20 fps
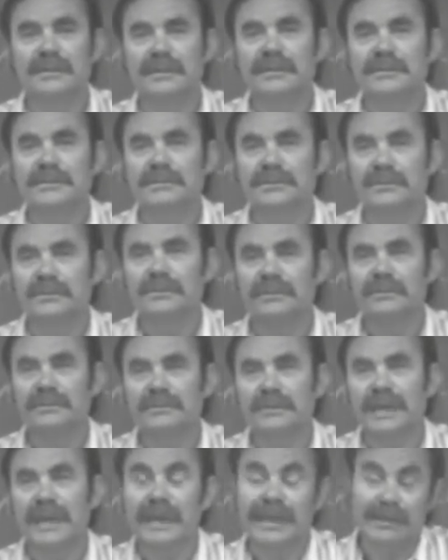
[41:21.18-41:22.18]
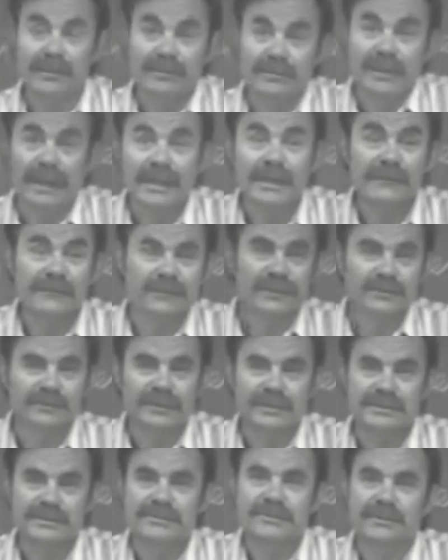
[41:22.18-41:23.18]
So, and any
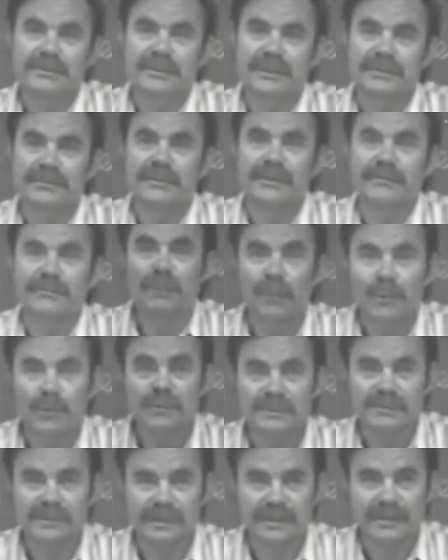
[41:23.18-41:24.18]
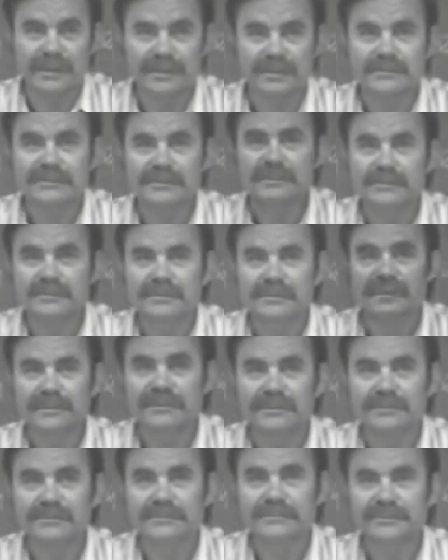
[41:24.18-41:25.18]
filtration is going to get rid of most things, you
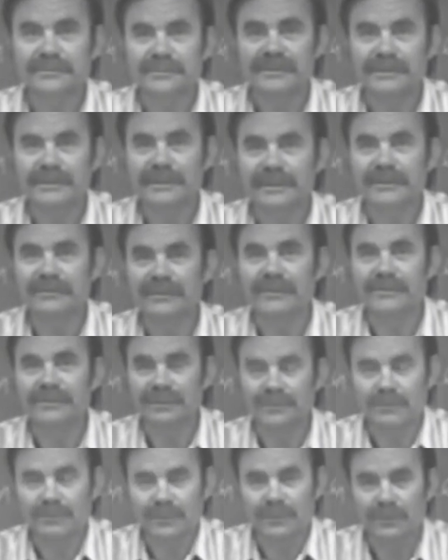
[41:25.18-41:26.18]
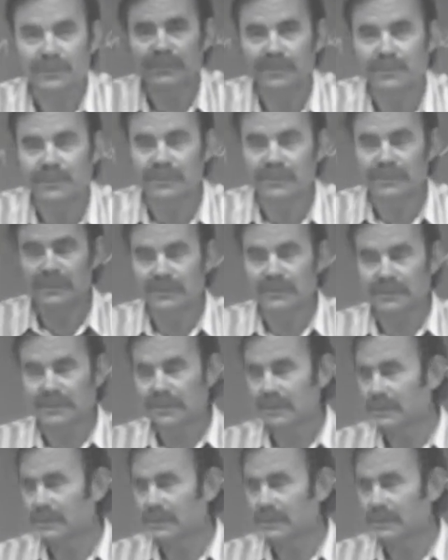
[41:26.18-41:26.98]
know, even if the whole, uh,